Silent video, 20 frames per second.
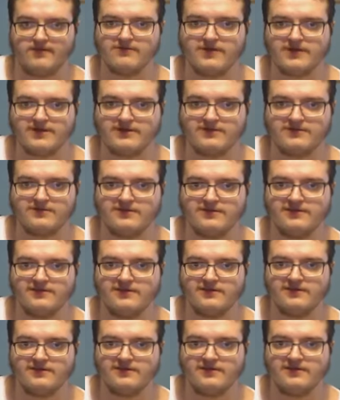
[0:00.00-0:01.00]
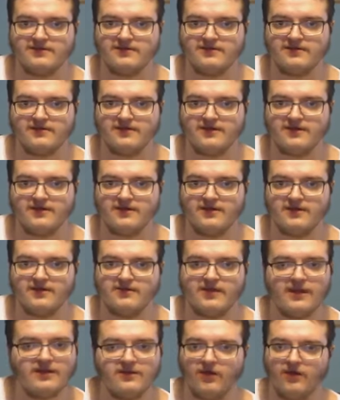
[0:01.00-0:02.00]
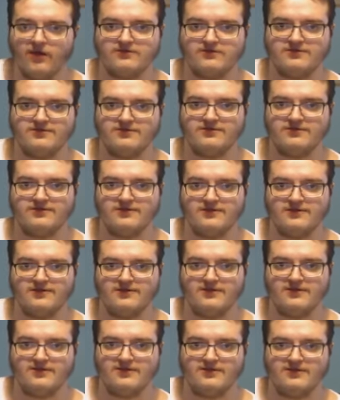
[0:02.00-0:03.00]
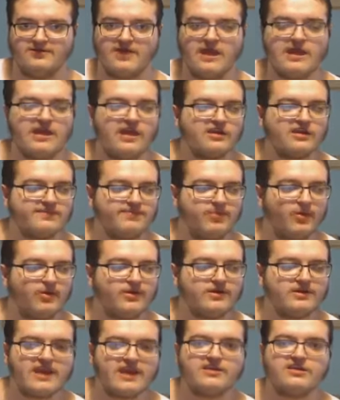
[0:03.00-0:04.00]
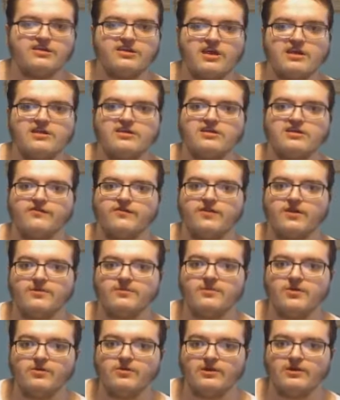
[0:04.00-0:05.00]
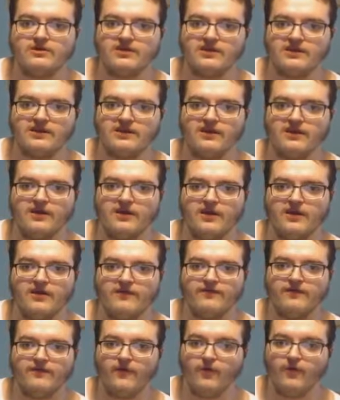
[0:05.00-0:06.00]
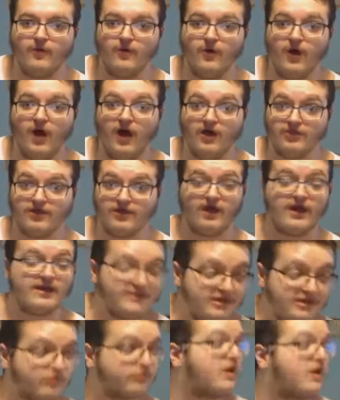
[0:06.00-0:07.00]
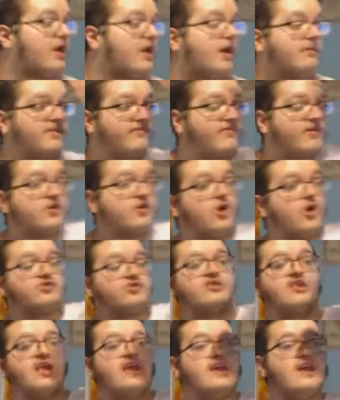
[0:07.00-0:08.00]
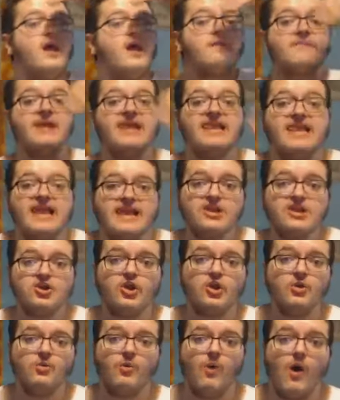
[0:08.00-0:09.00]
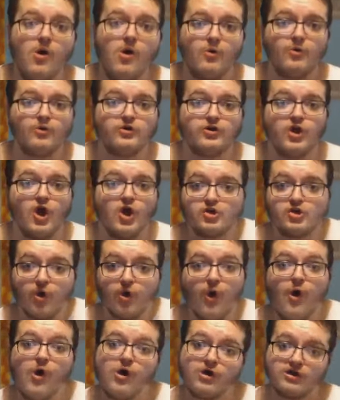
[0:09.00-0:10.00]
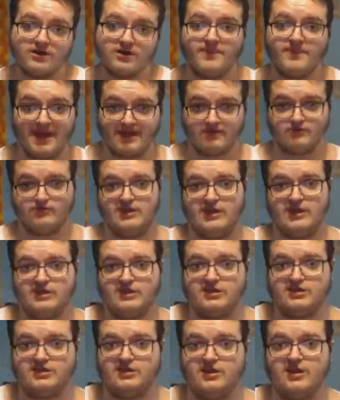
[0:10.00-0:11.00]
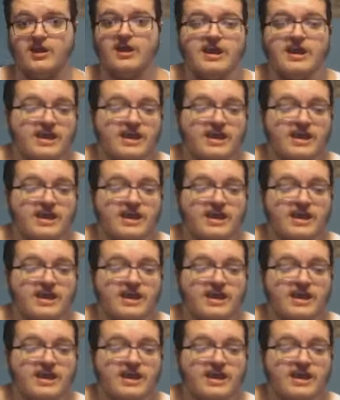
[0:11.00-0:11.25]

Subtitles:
Right? They're not. They exploit a sense of community for other ideals. I mean, for God's sake, Millennial Woes talks about this.